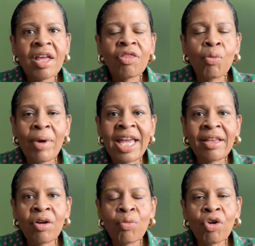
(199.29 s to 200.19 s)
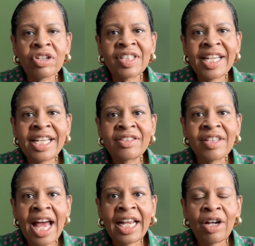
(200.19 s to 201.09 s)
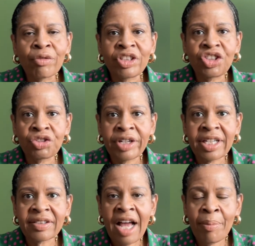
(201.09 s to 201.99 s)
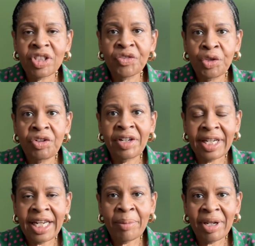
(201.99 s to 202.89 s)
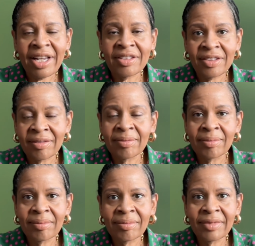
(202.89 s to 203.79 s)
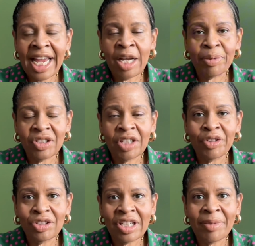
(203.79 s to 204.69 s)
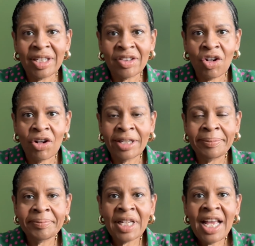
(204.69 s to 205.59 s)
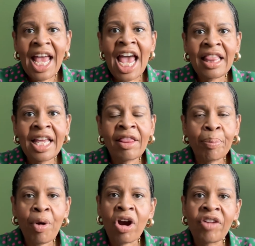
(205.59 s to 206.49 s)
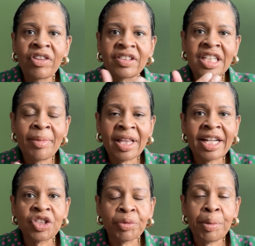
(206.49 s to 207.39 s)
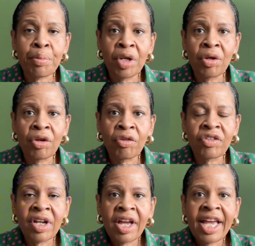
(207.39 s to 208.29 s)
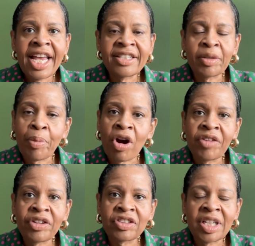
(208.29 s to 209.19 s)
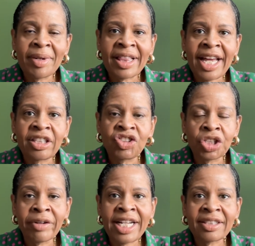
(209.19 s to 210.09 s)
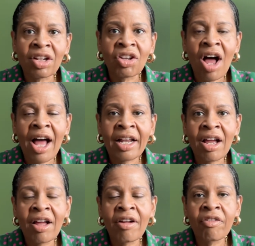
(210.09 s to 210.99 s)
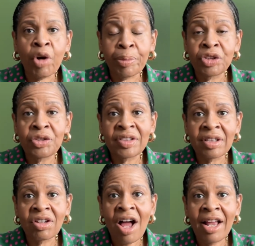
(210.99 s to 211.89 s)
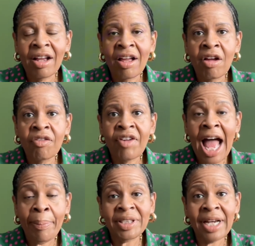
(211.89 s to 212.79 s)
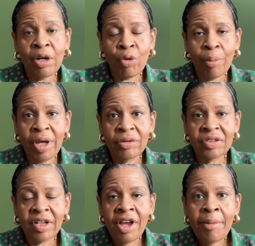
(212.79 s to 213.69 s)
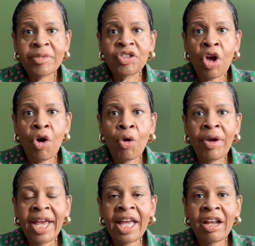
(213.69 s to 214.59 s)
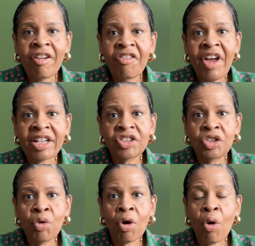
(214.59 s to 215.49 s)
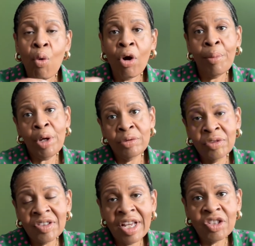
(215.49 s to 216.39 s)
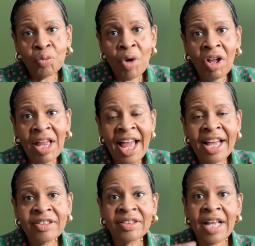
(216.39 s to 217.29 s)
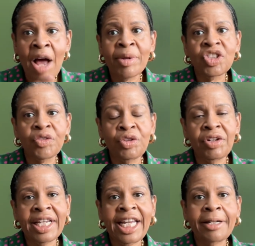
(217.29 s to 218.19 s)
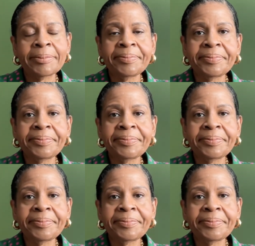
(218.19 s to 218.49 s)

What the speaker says: The way that it works is that it restricts how much food you can eat because 80% of your stomach is gone. And then the part of the stomach that's removed is the part of your stomach that generates a lot of or produces a lot of appetite hormones. So it affects your hormones as well as how much food you can eat.